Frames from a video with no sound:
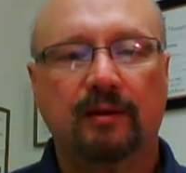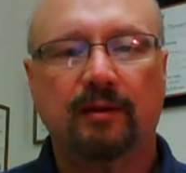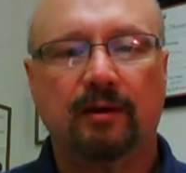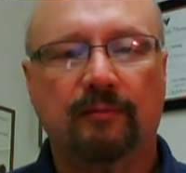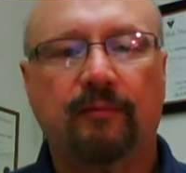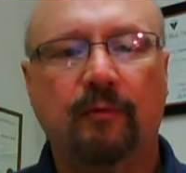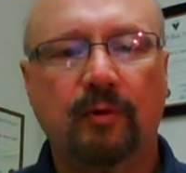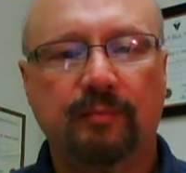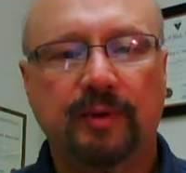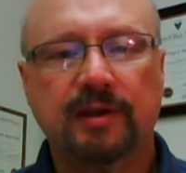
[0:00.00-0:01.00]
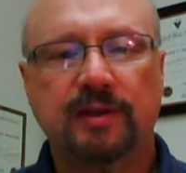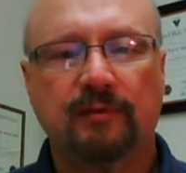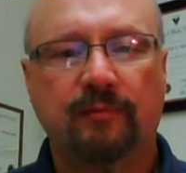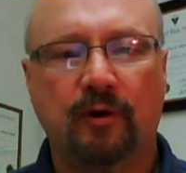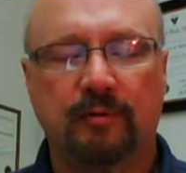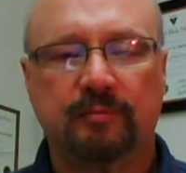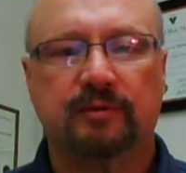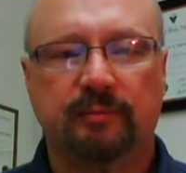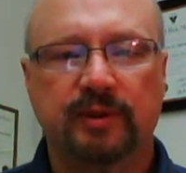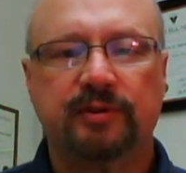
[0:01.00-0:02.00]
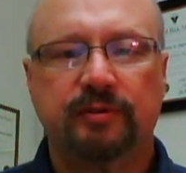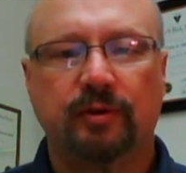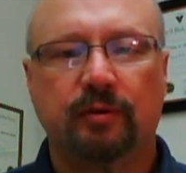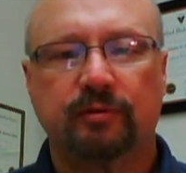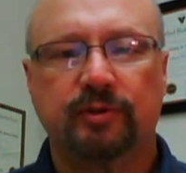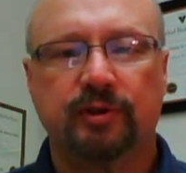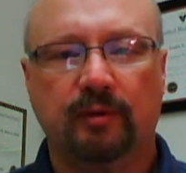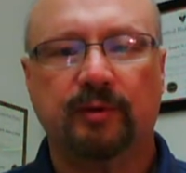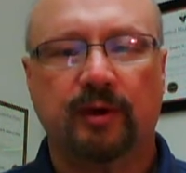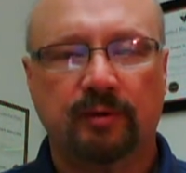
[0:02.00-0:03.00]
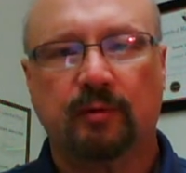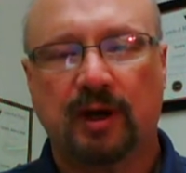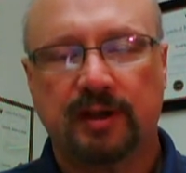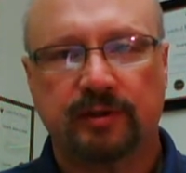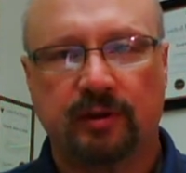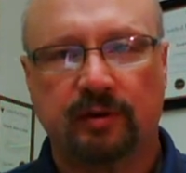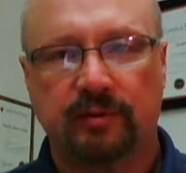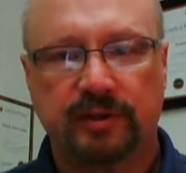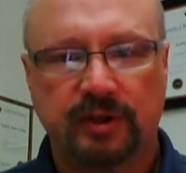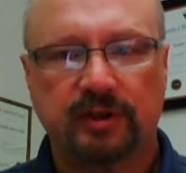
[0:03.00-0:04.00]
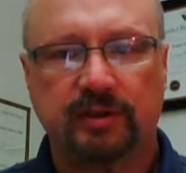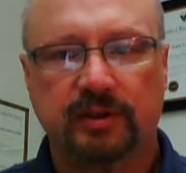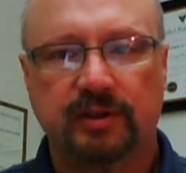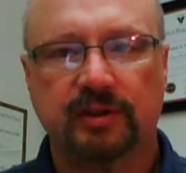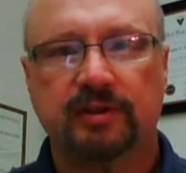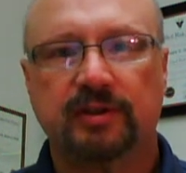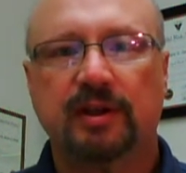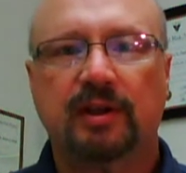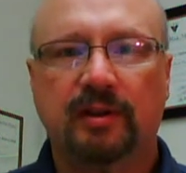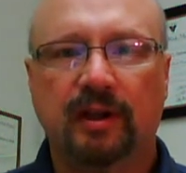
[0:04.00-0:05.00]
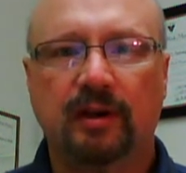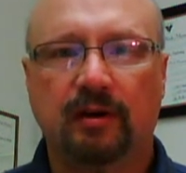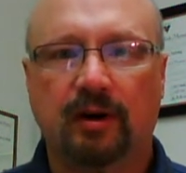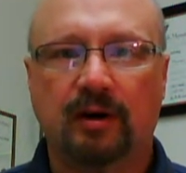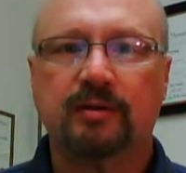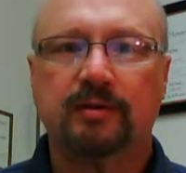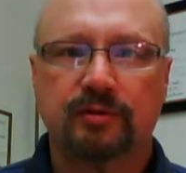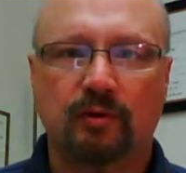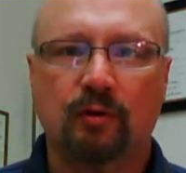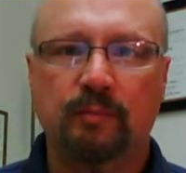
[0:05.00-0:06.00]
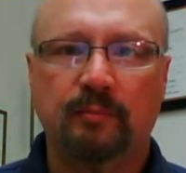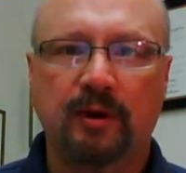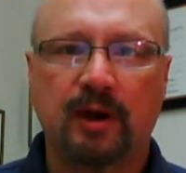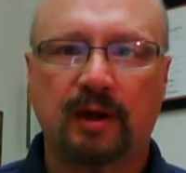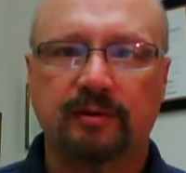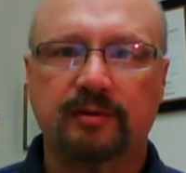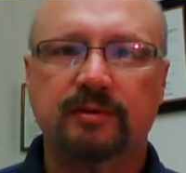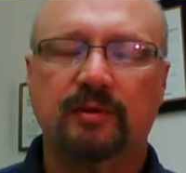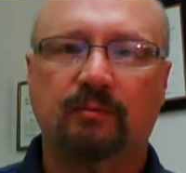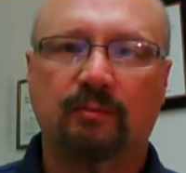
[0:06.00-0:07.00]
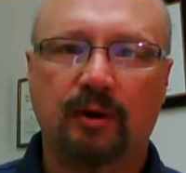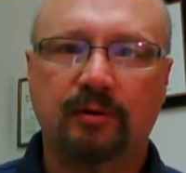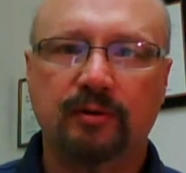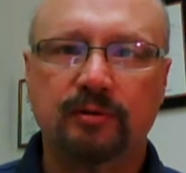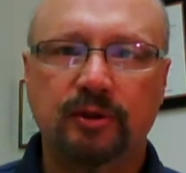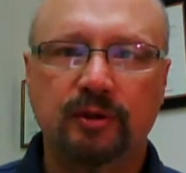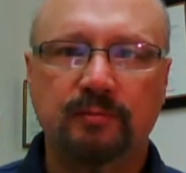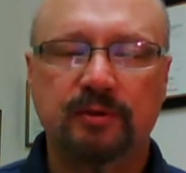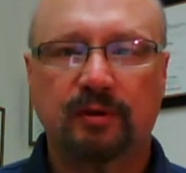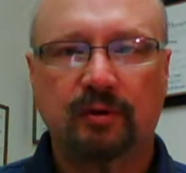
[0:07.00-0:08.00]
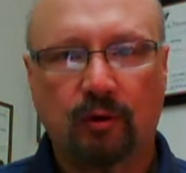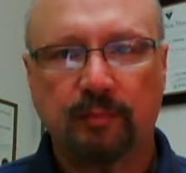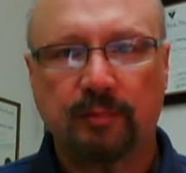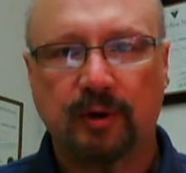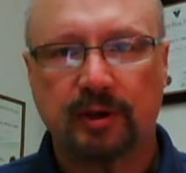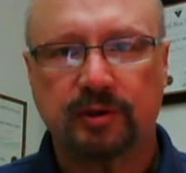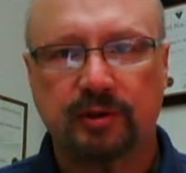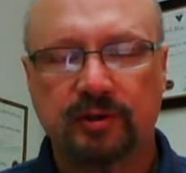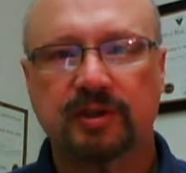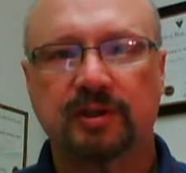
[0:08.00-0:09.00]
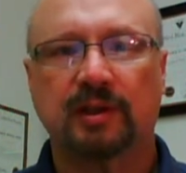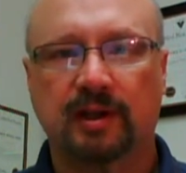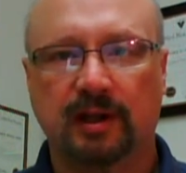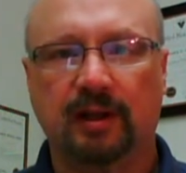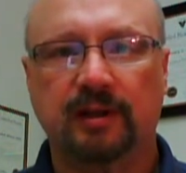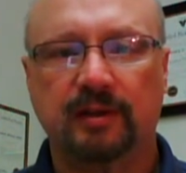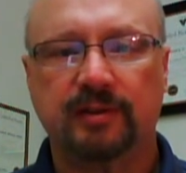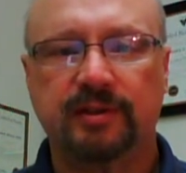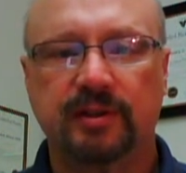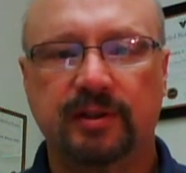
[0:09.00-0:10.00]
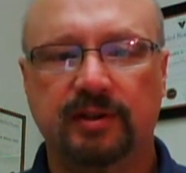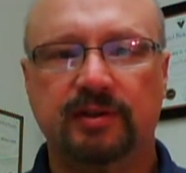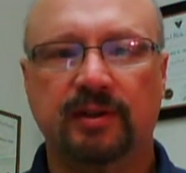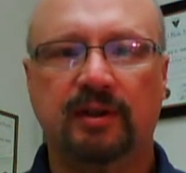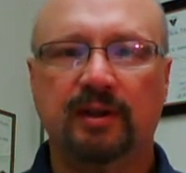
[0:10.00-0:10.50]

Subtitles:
There are four basic forms of business ownership, otherwise known as entities. They are sole proprietors, partnerships, corporations, and LLCs.